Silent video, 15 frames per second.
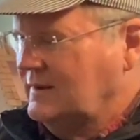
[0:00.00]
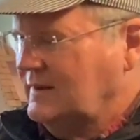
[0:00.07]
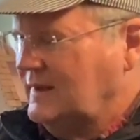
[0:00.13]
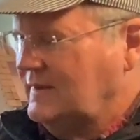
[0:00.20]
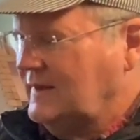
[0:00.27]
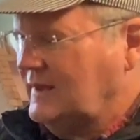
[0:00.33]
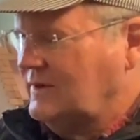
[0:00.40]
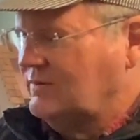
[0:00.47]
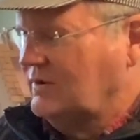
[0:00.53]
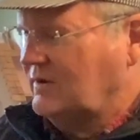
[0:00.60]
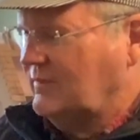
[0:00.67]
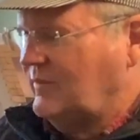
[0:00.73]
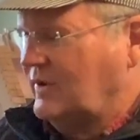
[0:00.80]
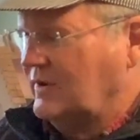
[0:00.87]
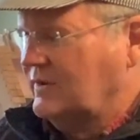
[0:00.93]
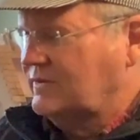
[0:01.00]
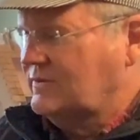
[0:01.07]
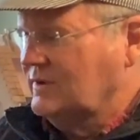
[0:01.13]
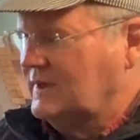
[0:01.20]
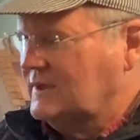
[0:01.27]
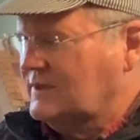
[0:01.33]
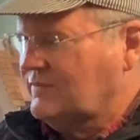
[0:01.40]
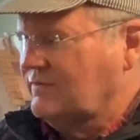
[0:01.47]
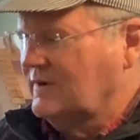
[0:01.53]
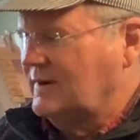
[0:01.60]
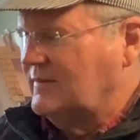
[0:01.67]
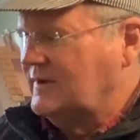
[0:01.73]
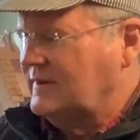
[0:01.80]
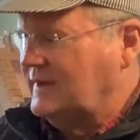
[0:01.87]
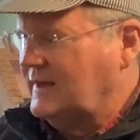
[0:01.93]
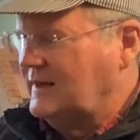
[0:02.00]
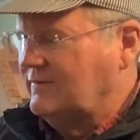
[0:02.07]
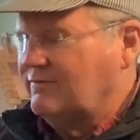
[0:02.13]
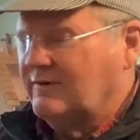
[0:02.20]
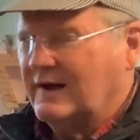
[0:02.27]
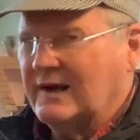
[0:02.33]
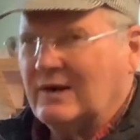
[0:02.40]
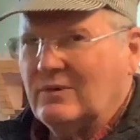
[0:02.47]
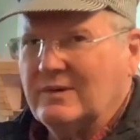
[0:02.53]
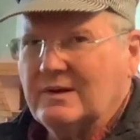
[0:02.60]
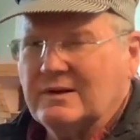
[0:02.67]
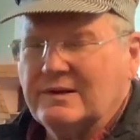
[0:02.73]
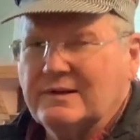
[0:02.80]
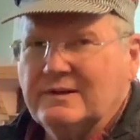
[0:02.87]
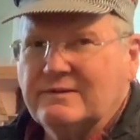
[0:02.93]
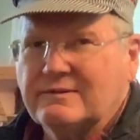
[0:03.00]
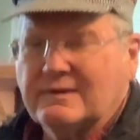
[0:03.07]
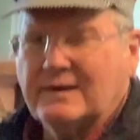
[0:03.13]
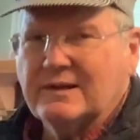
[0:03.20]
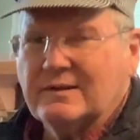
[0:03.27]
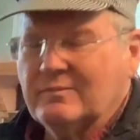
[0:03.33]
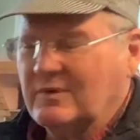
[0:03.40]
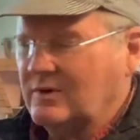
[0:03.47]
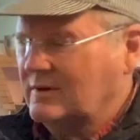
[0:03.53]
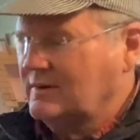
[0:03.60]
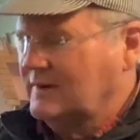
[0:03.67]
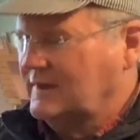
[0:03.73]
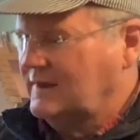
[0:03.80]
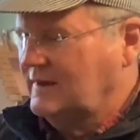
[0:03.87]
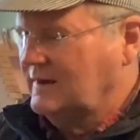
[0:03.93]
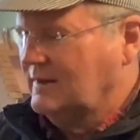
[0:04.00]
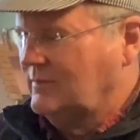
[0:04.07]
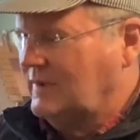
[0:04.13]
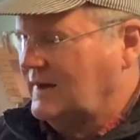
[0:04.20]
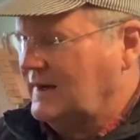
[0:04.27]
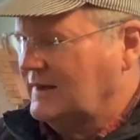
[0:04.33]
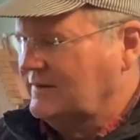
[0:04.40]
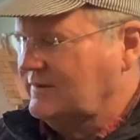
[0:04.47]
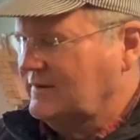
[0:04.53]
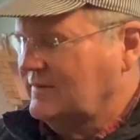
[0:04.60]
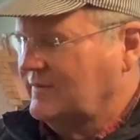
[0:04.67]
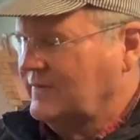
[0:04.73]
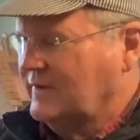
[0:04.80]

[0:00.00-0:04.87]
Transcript: and they drove both trucks from it. They had a flywheel on each side of the motor and a gearbox.